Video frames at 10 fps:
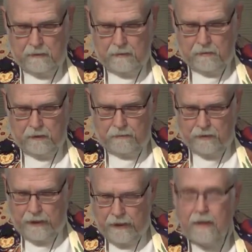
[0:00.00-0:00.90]

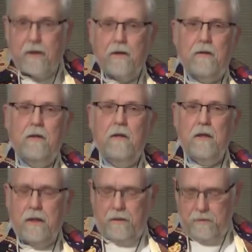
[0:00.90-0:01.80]
Whatever anger
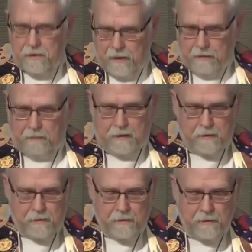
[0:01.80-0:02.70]
and
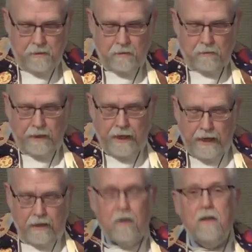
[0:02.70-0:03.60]
resentments we
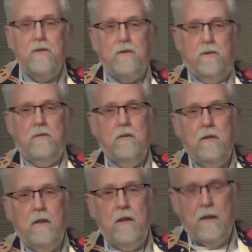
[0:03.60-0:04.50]
hang on to,
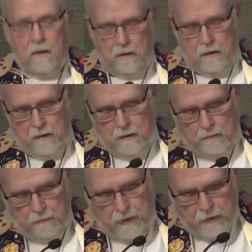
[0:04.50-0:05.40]

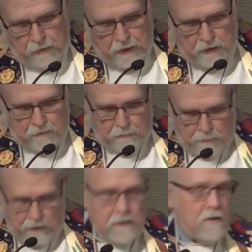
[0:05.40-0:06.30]
may the graceful
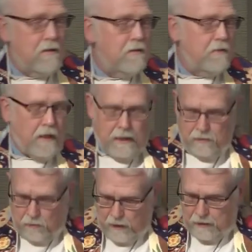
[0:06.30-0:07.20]
presence of
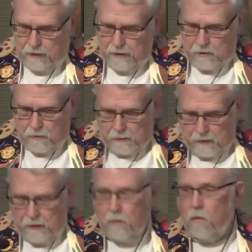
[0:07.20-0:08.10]
God's water and
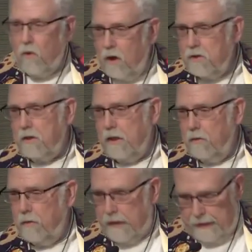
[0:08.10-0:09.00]
spirit wash that
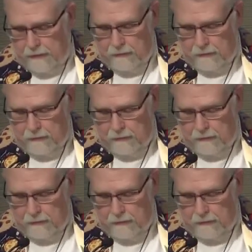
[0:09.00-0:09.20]
away.